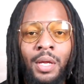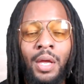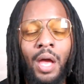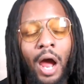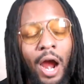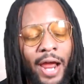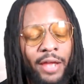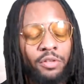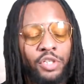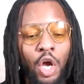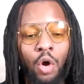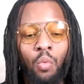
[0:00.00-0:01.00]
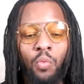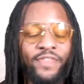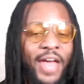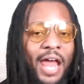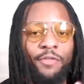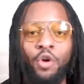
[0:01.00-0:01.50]
All right, so we've
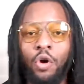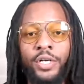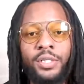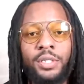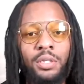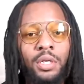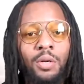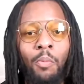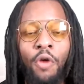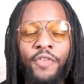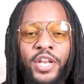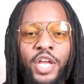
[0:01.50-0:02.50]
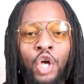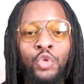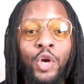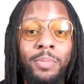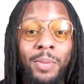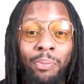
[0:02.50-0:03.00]
got, of course, more videos. We're
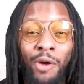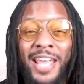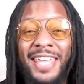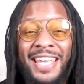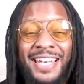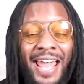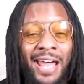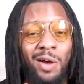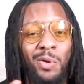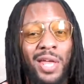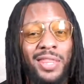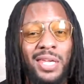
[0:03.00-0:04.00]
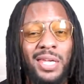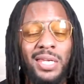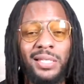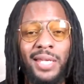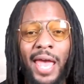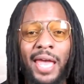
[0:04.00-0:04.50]
going to be breaking down these
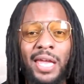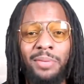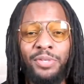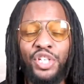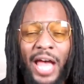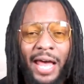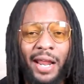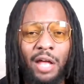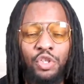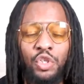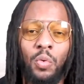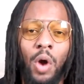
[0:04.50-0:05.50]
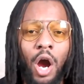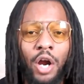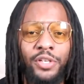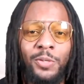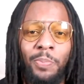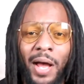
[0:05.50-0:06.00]
games. Shout out to our
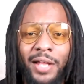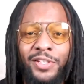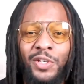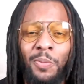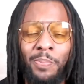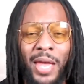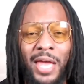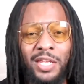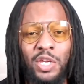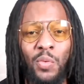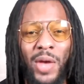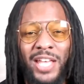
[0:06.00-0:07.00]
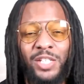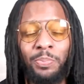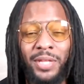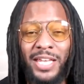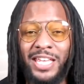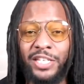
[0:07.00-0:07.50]
sponsor, BetUS.
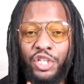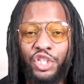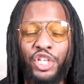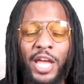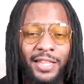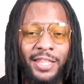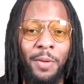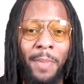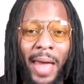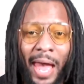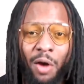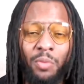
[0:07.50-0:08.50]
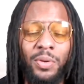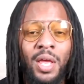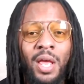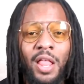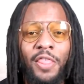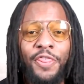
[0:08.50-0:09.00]
Please check them out.
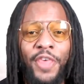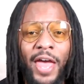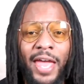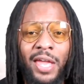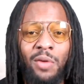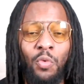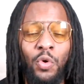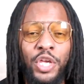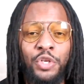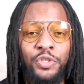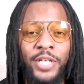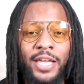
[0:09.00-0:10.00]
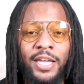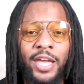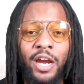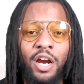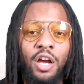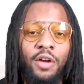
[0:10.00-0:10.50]
They will get you taken care
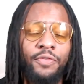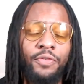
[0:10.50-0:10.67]
of.